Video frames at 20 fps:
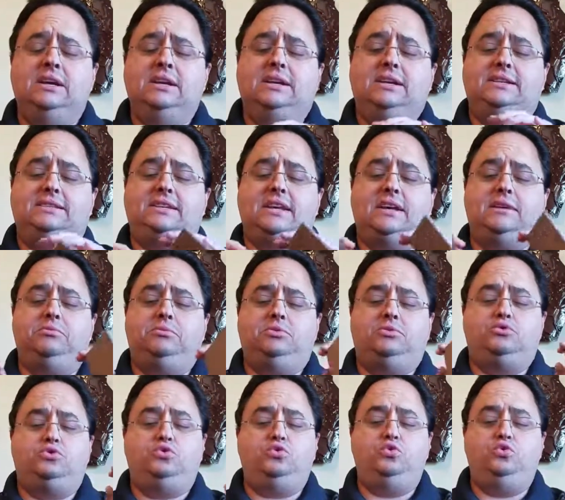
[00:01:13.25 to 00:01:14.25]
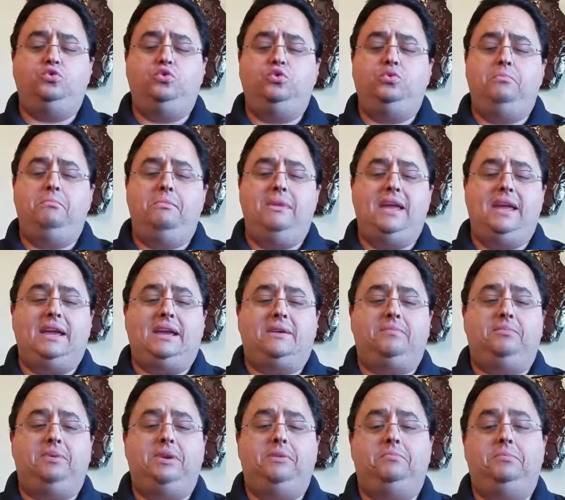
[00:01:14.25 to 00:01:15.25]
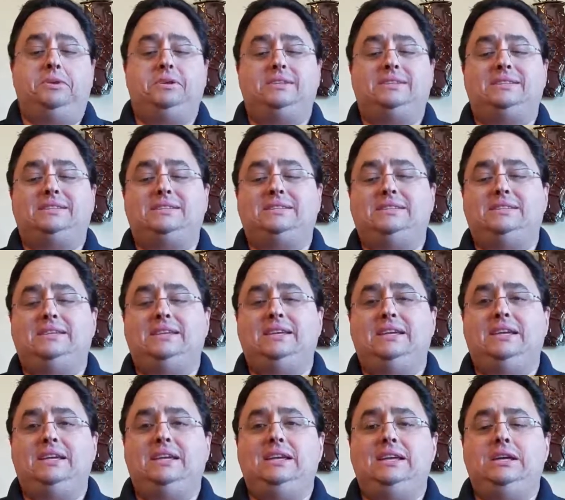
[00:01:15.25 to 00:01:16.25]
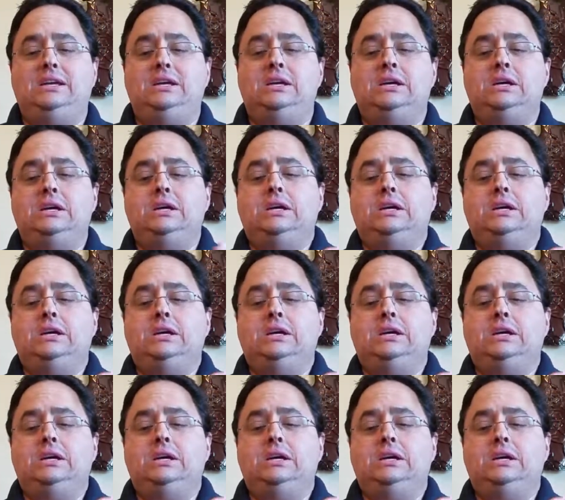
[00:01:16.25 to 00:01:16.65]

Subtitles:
is able to make people see